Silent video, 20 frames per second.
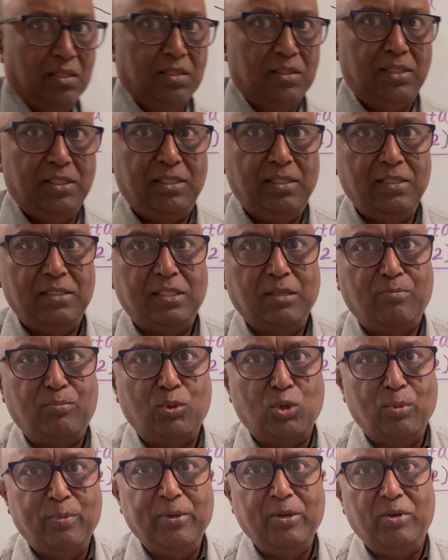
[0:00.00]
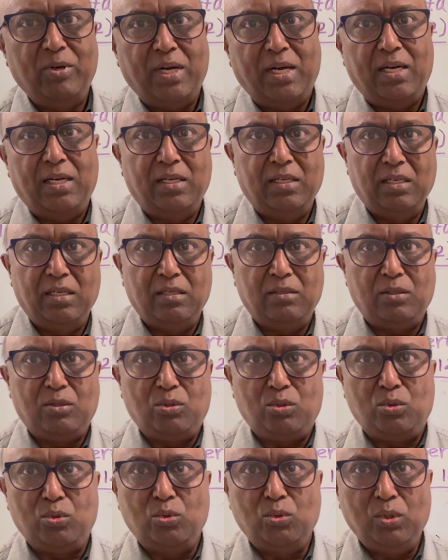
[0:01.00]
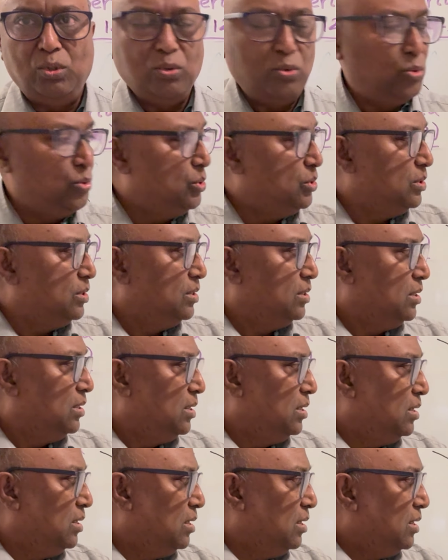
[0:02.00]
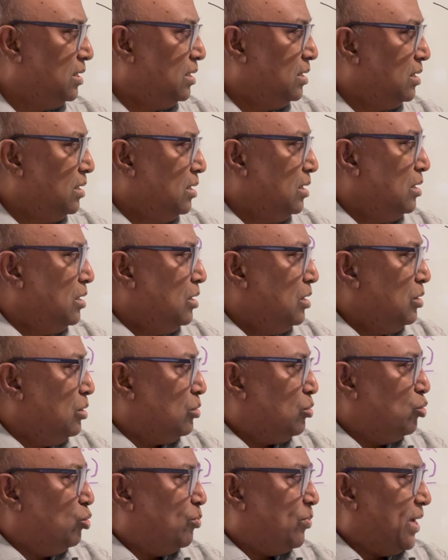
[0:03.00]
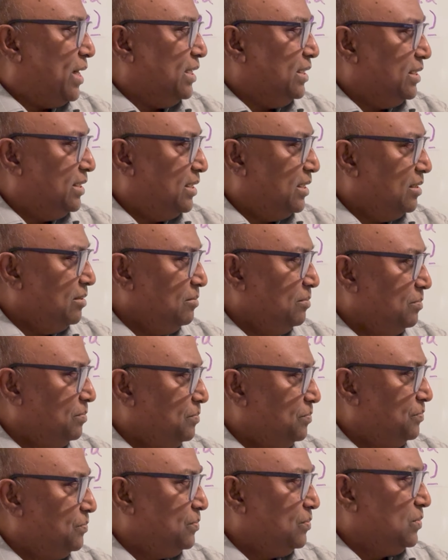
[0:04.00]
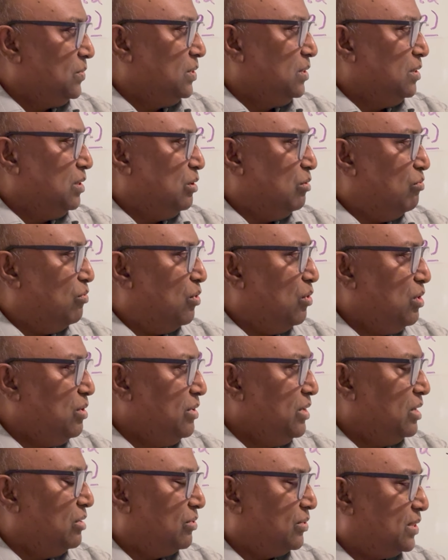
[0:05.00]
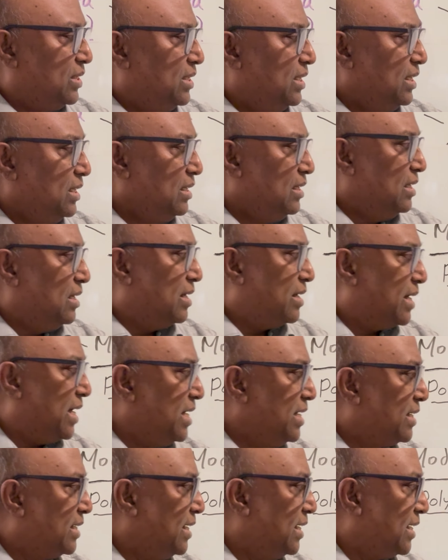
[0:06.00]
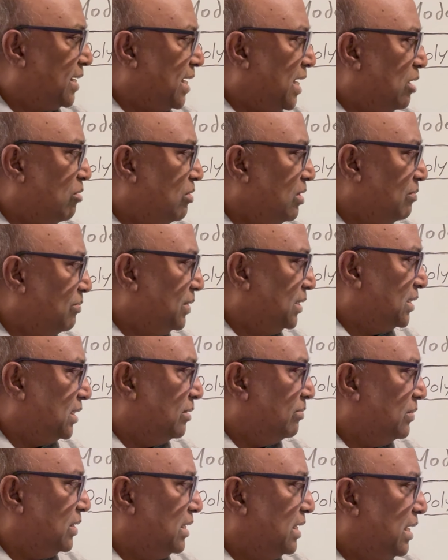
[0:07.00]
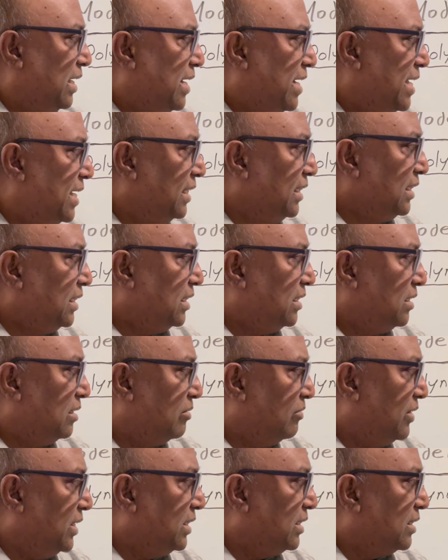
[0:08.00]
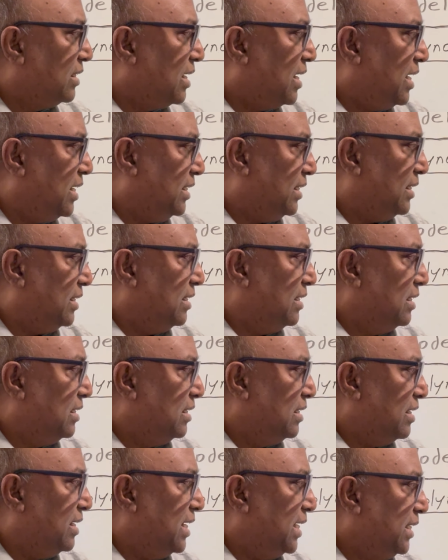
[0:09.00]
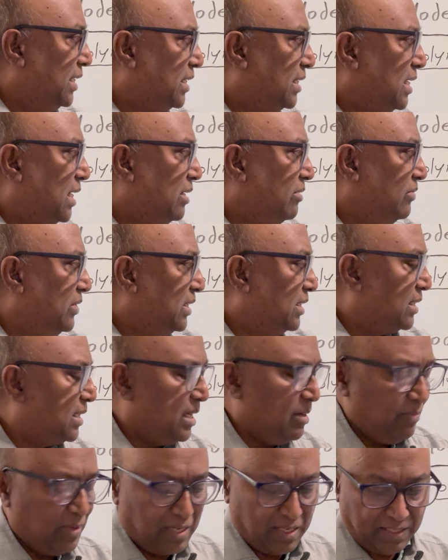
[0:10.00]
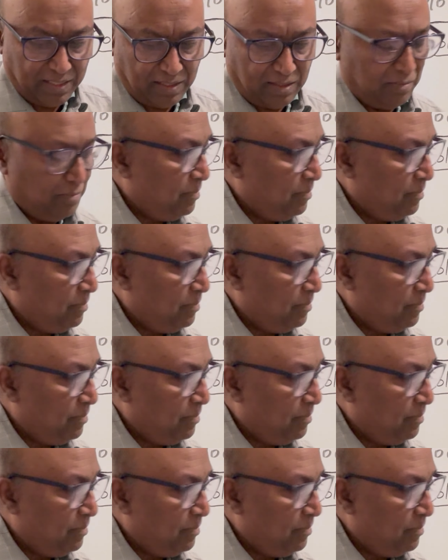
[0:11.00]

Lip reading: This is a formula to use to find the volume of the right rectangular prism. Length, width, height. Length time, width time, height.